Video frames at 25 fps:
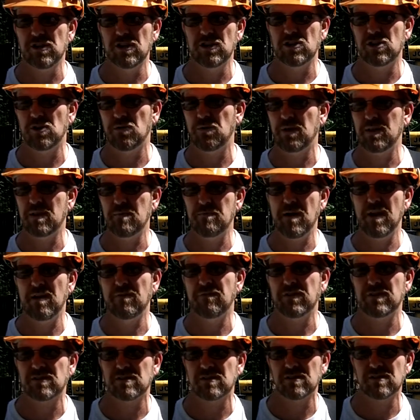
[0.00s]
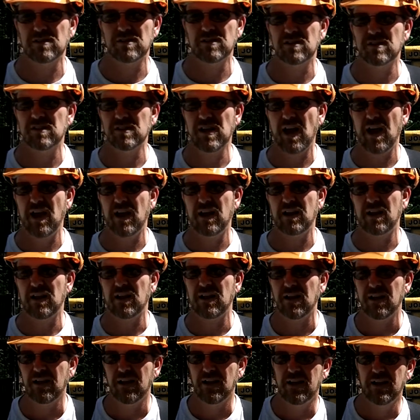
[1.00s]
into it and the benefits to society.
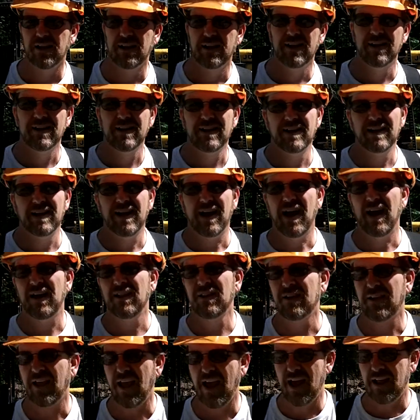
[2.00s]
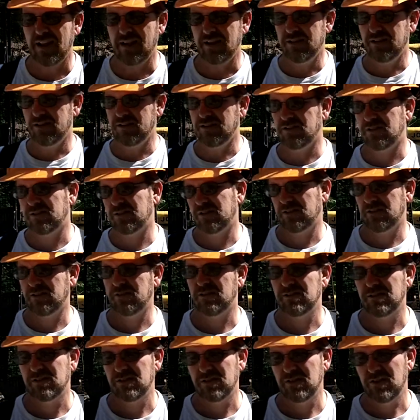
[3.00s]
I look at it as
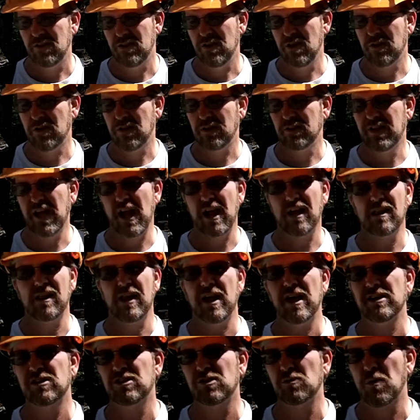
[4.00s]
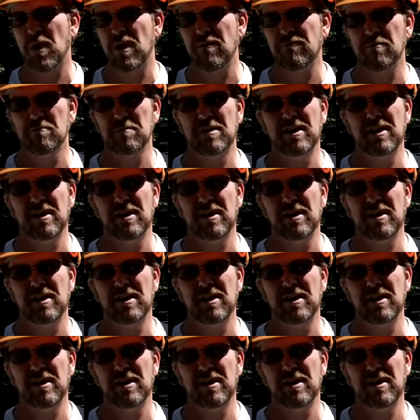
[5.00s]
you can take classes away from